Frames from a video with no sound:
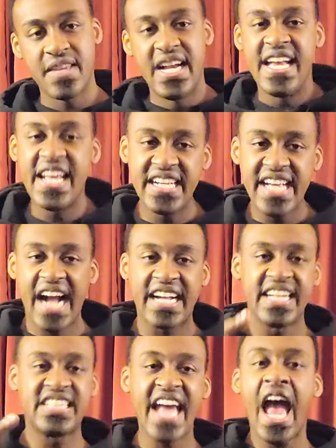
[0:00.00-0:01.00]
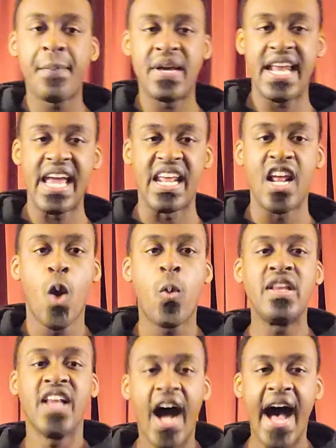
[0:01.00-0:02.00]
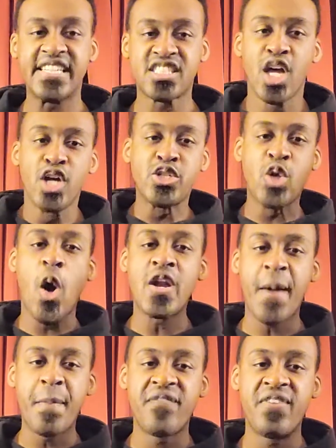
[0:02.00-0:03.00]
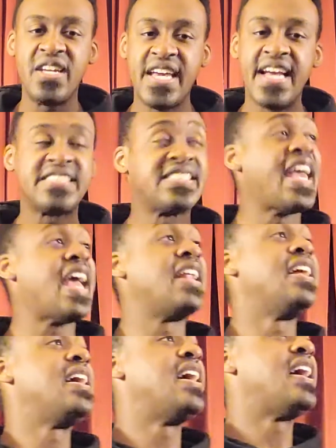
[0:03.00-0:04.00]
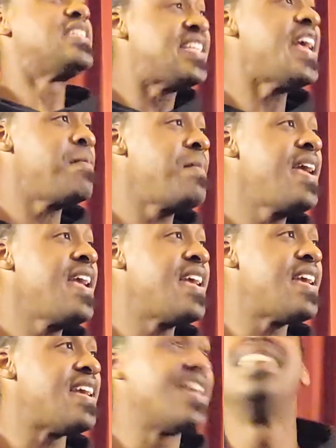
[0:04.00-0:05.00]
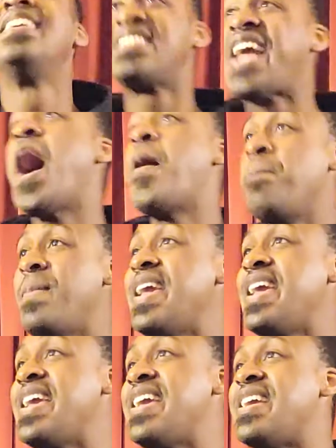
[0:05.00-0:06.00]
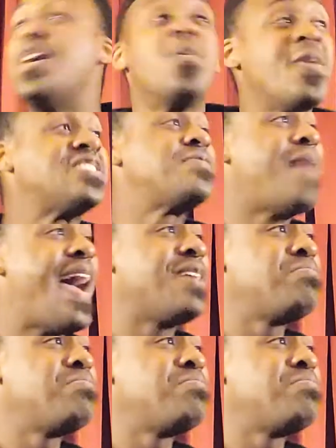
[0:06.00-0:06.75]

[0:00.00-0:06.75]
It ain't got contaminated with us showing up every year saying, see me, count me, respect